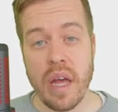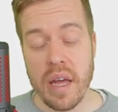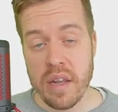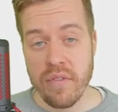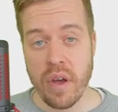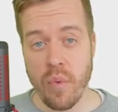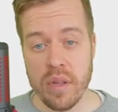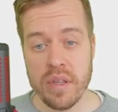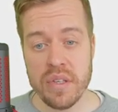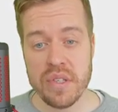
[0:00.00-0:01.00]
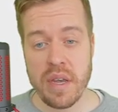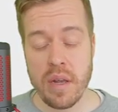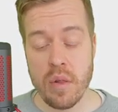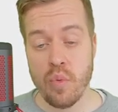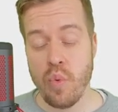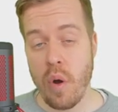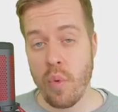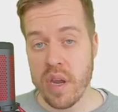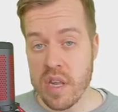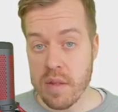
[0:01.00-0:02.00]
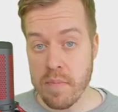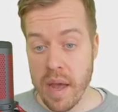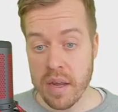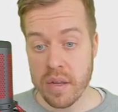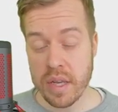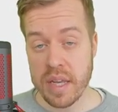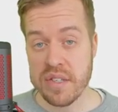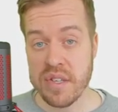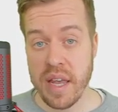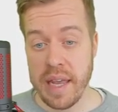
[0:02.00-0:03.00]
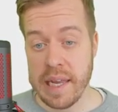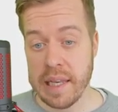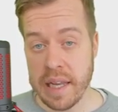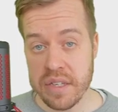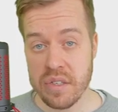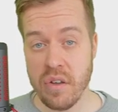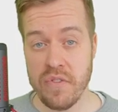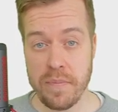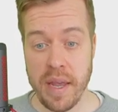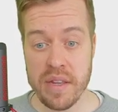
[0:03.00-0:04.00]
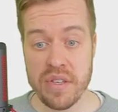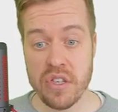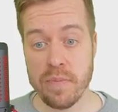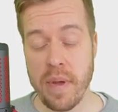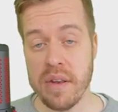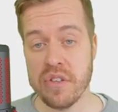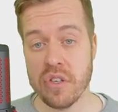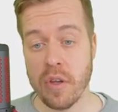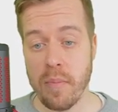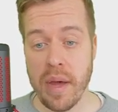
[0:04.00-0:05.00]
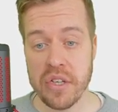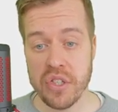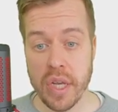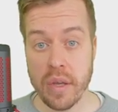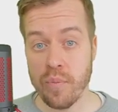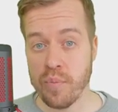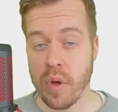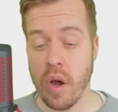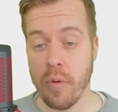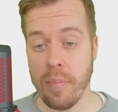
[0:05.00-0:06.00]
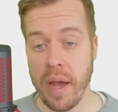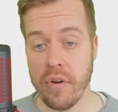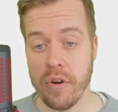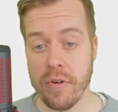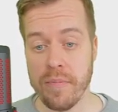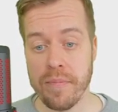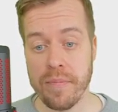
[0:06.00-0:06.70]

And if I run this cell, what we get back is a list of spaCy spans matching our pattern.